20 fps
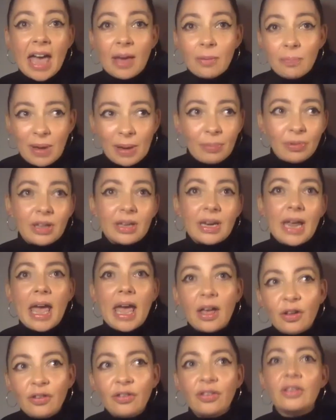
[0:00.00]
people in
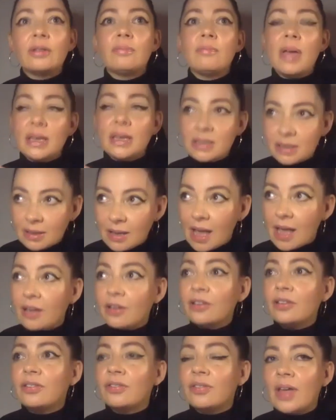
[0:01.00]
health and mental
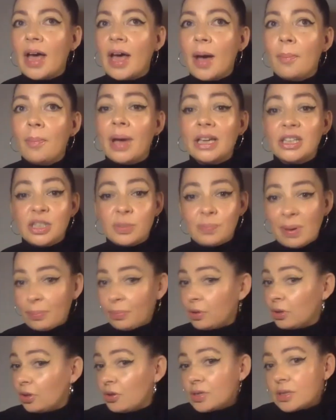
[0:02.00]
health um, and just
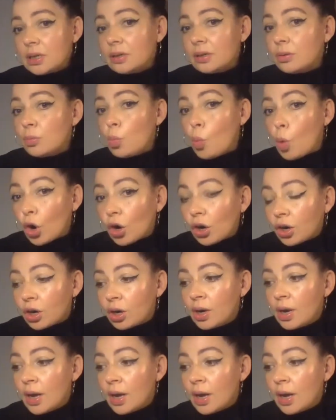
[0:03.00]
people losing work.